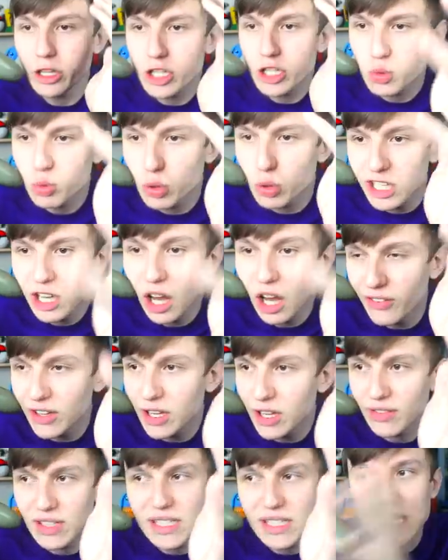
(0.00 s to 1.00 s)
just would love
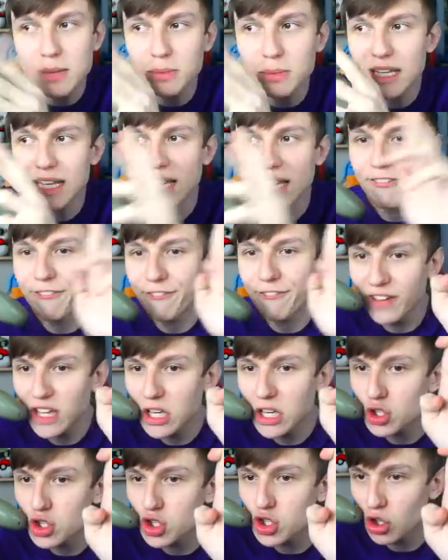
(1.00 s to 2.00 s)
another team of the year.
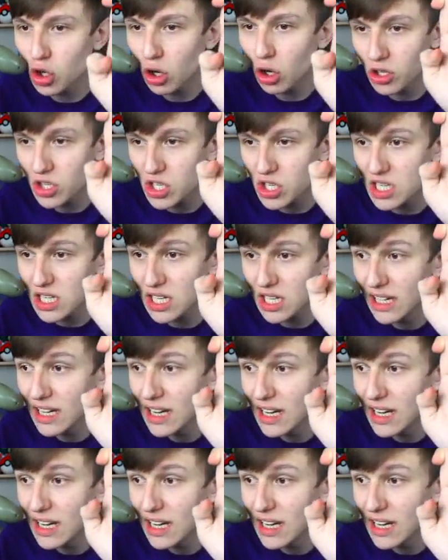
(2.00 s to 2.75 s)
Fingers crossed.